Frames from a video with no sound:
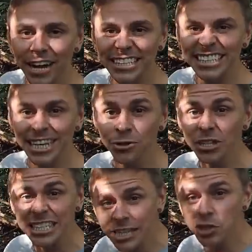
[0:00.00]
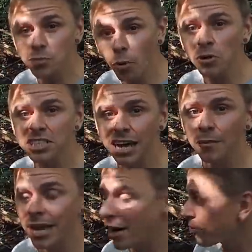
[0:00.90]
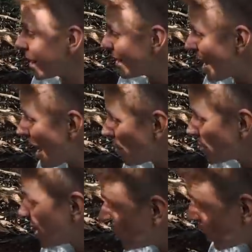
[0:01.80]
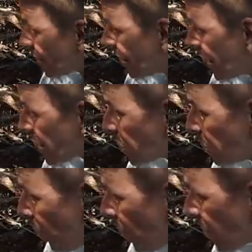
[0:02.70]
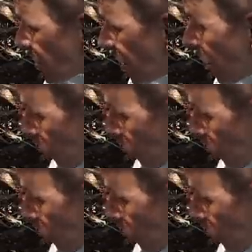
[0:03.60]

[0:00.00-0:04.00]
crazy is that you can see the spores coming out right now. It's ejecting its spores